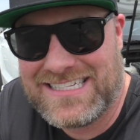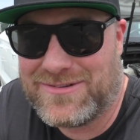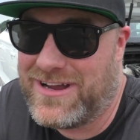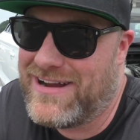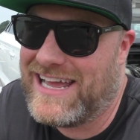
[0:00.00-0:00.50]

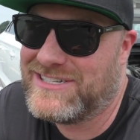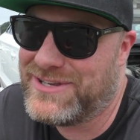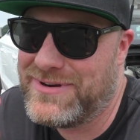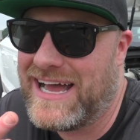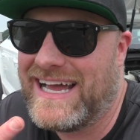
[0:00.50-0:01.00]
So I ran
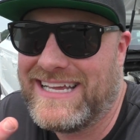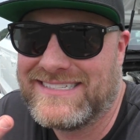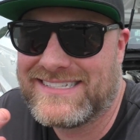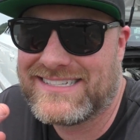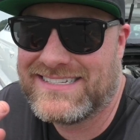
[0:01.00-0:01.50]
2
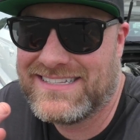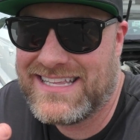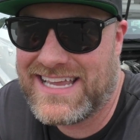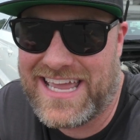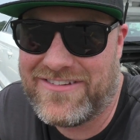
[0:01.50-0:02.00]
9s,
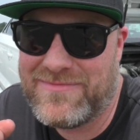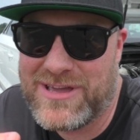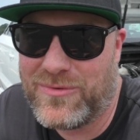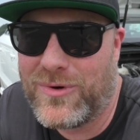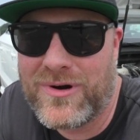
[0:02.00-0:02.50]
they gave
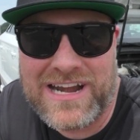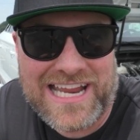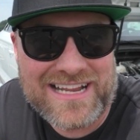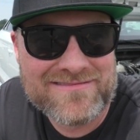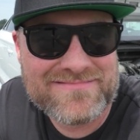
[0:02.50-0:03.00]
me a
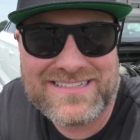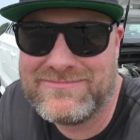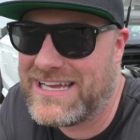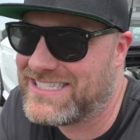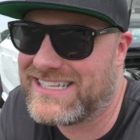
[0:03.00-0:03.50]
warning
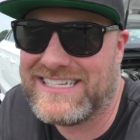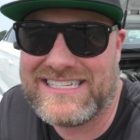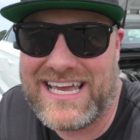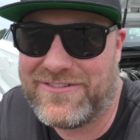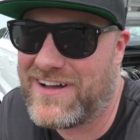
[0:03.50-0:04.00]
and basically
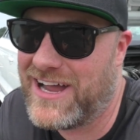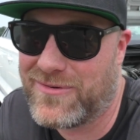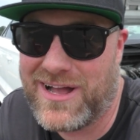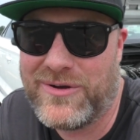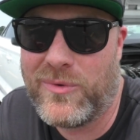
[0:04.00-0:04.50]
said if I
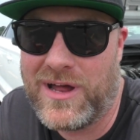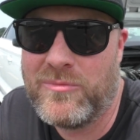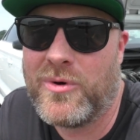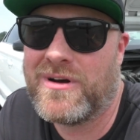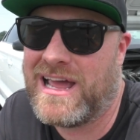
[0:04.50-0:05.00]
run one
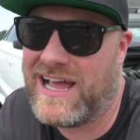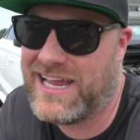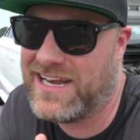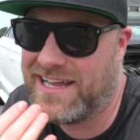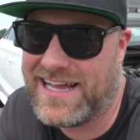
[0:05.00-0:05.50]
more
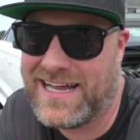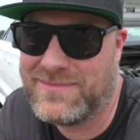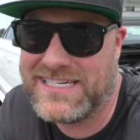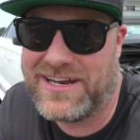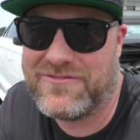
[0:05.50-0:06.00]
9,
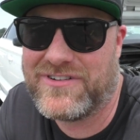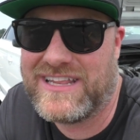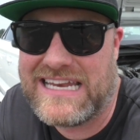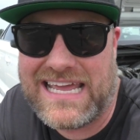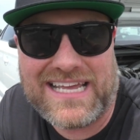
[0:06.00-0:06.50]
I'm done for
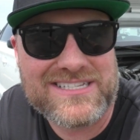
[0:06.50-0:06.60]
the day.